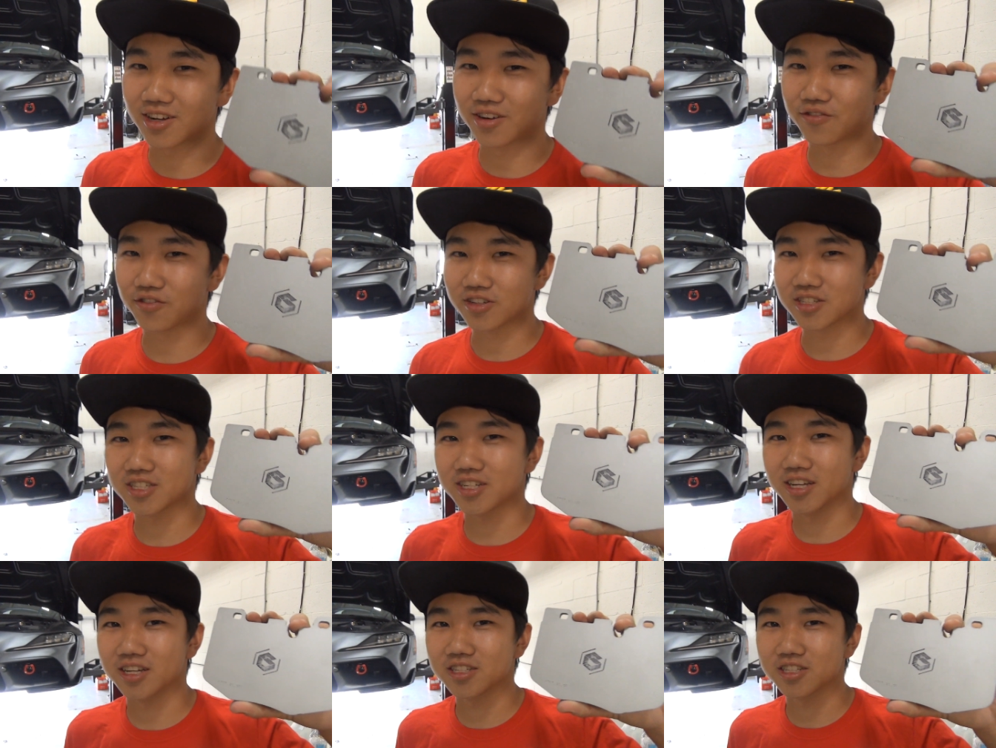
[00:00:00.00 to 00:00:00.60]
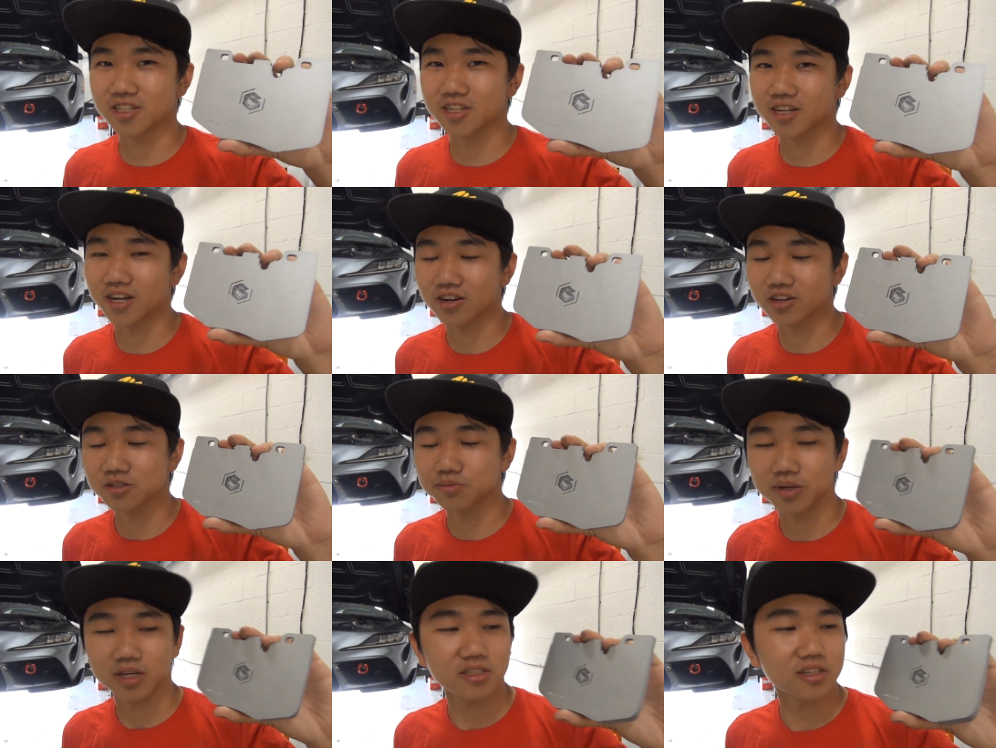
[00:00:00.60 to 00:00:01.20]
code for CSG,
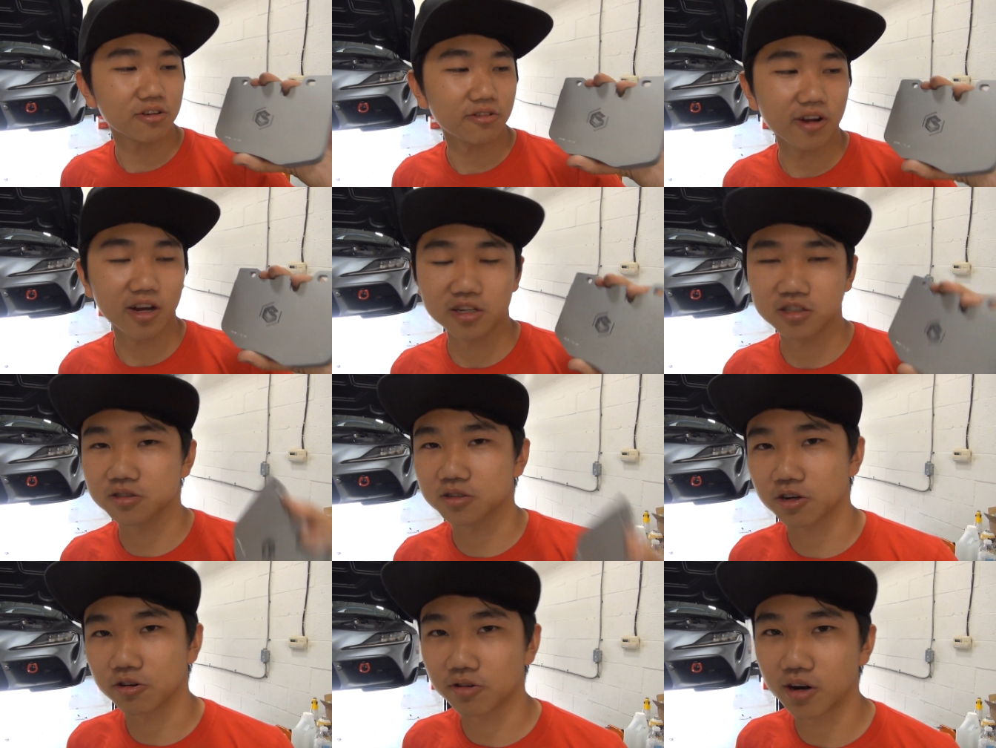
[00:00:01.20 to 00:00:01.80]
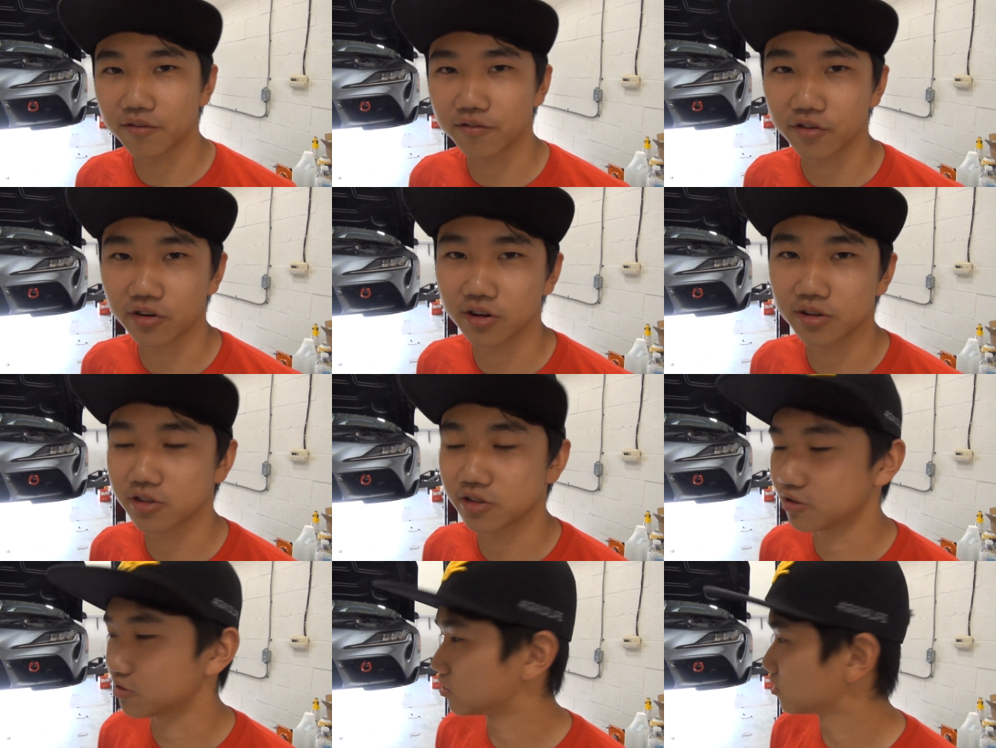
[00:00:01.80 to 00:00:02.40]
Counter Space Garage. Go right for
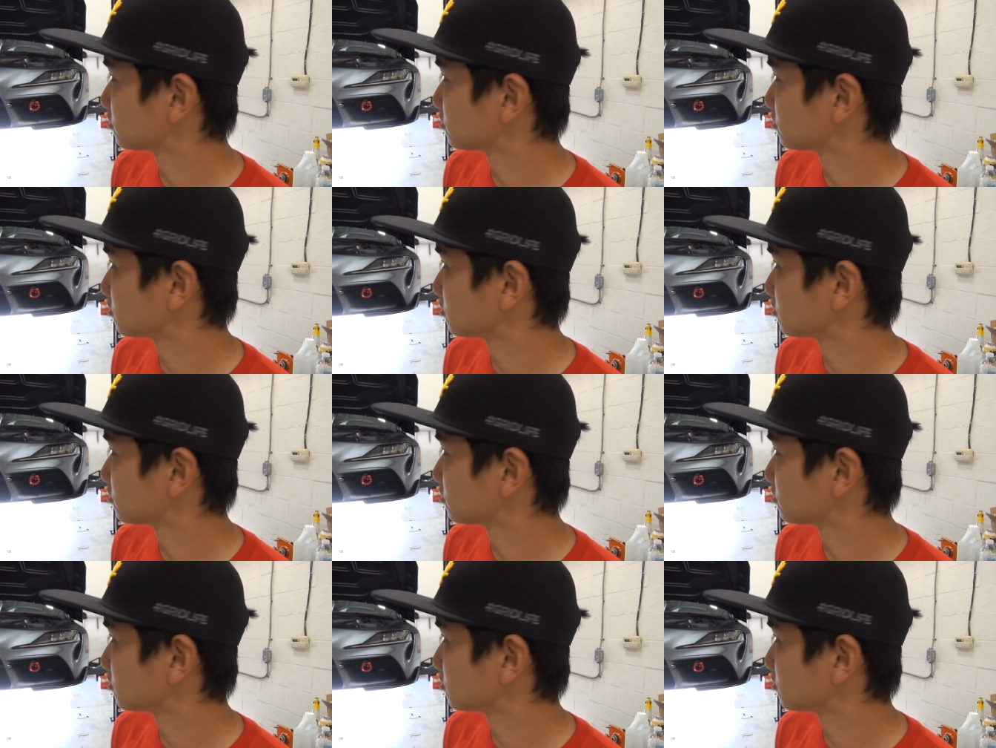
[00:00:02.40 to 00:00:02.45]
it, dude.